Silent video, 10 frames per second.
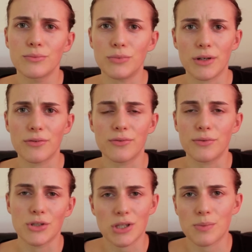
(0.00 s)
with
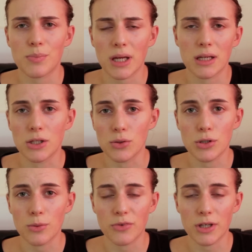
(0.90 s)
just plain
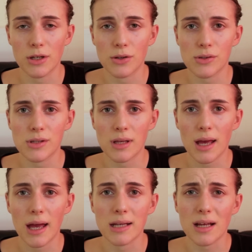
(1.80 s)
YouTube videos,
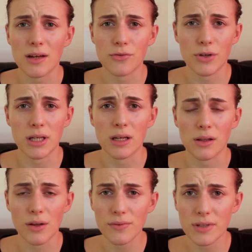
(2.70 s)
and I
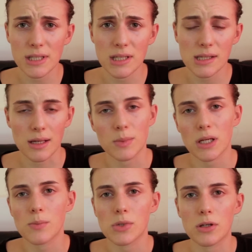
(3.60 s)
freaking love it.
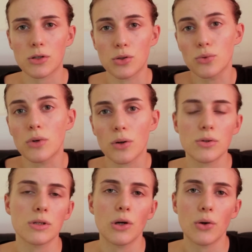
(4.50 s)
Sometimes I do go
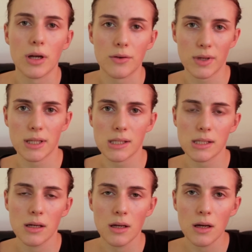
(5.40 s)
to yoga
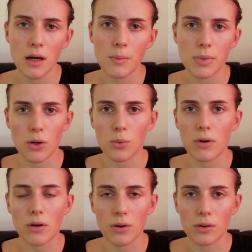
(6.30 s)
events, but
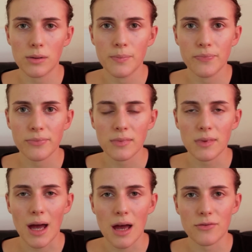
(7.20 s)
overall,
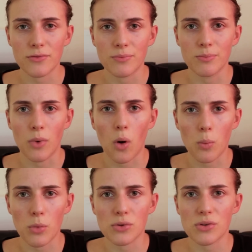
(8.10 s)
I have
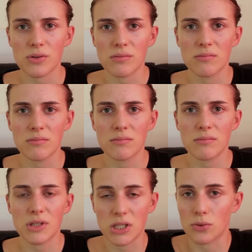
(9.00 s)
almost
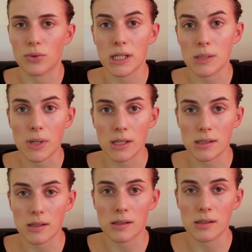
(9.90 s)
zero
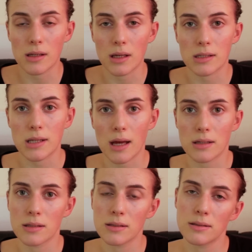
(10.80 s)
expenses in
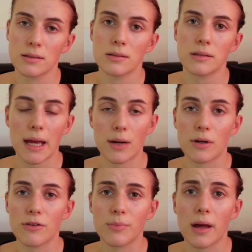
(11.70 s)
that
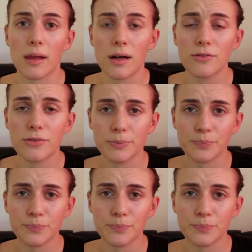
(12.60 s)
area of my life.